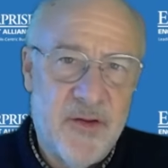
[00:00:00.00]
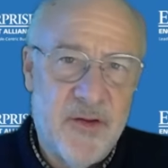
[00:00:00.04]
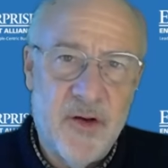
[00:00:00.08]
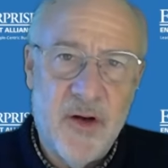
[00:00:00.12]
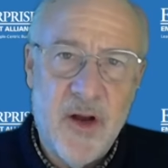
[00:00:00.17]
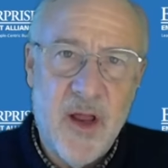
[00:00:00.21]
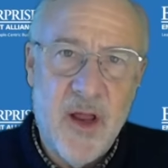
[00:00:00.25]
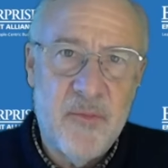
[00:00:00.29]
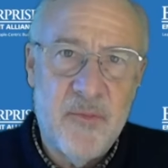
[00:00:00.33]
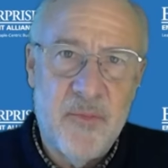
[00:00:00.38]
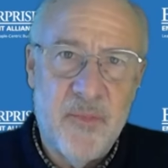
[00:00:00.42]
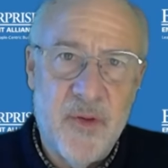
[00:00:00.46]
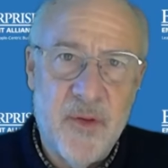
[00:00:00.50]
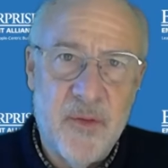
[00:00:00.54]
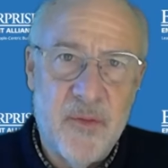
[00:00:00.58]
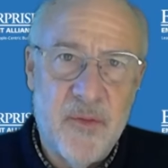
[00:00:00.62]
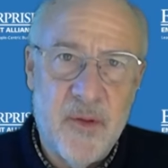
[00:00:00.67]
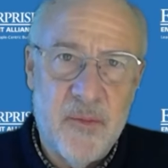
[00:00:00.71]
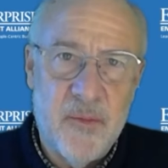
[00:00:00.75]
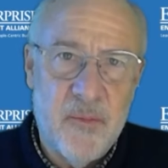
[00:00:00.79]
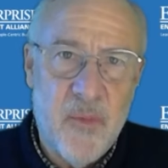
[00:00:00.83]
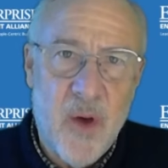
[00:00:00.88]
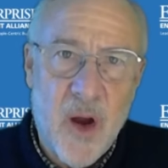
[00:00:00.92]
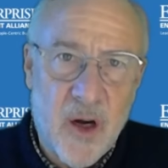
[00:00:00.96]
They're not, the,
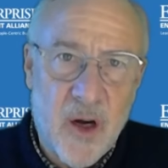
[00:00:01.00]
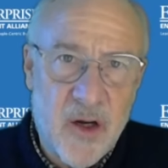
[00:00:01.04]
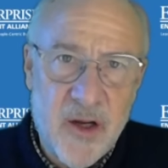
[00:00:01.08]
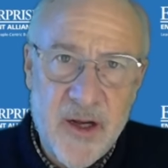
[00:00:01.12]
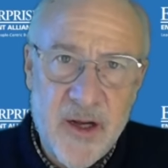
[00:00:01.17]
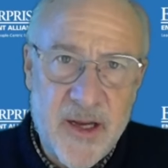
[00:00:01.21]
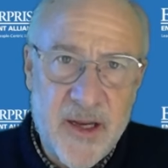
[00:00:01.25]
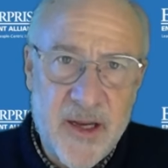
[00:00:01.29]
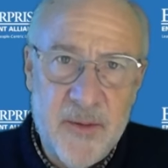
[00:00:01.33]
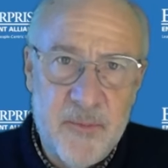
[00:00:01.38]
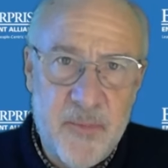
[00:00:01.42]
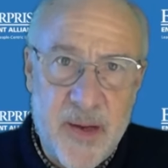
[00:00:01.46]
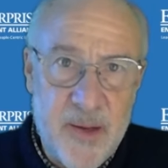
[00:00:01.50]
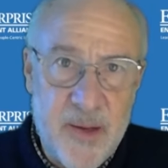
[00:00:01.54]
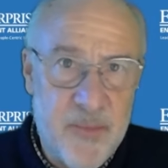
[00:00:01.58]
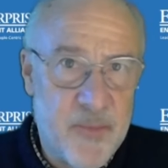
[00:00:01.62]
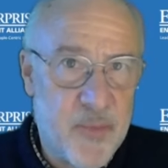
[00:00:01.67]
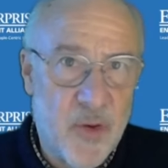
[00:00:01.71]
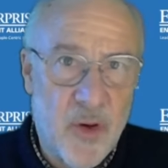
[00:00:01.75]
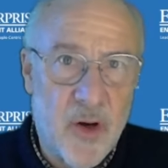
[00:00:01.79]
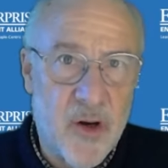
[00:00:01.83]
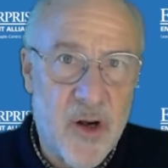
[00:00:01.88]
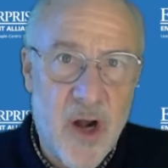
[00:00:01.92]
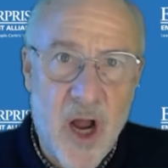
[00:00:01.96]
the marketing
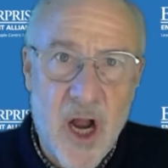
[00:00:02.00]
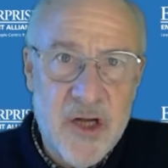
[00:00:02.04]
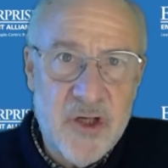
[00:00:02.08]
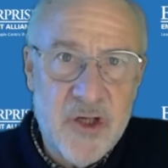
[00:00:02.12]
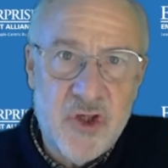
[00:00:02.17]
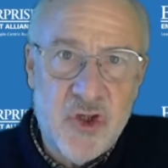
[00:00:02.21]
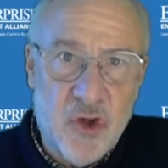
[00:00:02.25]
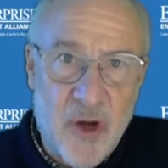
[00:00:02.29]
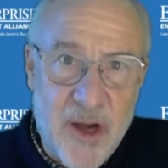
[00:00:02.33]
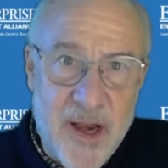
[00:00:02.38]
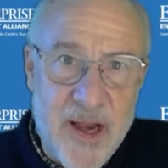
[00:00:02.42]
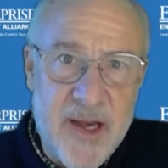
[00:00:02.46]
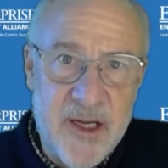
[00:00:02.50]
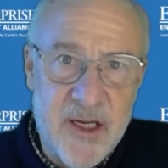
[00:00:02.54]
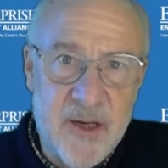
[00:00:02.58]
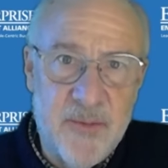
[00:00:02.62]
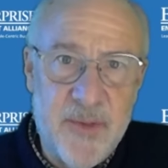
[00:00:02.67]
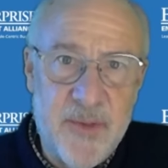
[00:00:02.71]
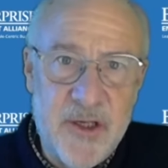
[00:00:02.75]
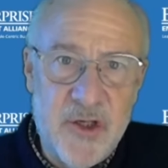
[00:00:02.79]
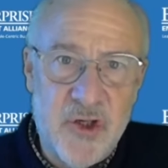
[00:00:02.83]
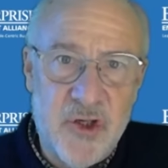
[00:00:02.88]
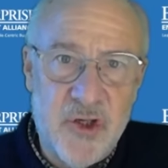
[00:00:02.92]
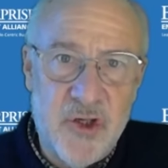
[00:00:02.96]
people are not trained to
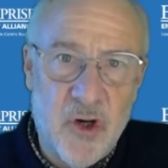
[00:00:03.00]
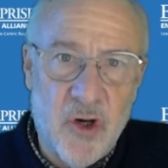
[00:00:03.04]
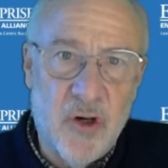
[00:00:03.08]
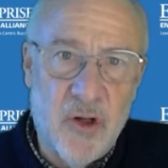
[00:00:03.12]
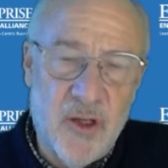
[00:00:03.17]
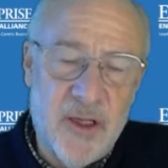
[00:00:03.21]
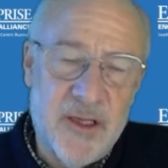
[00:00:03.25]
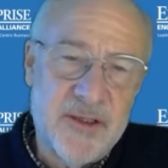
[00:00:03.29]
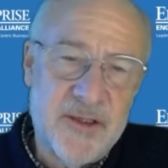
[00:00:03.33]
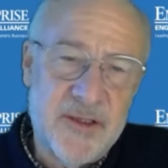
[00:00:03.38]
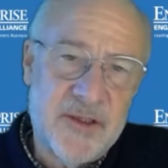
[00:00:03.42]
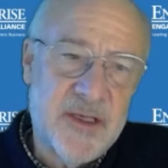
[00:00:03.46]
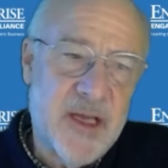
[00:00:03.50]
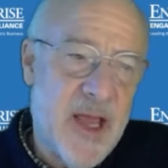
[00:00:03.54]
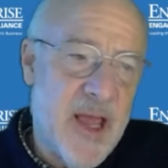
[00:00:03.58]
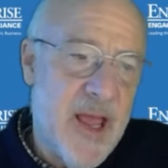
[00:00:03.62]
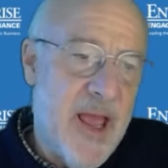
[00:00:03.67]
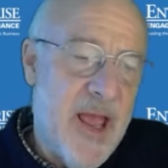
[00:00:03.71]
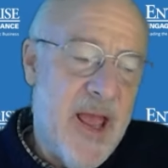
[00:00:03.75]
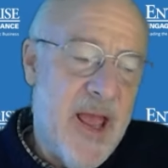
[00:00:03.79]
be journalists.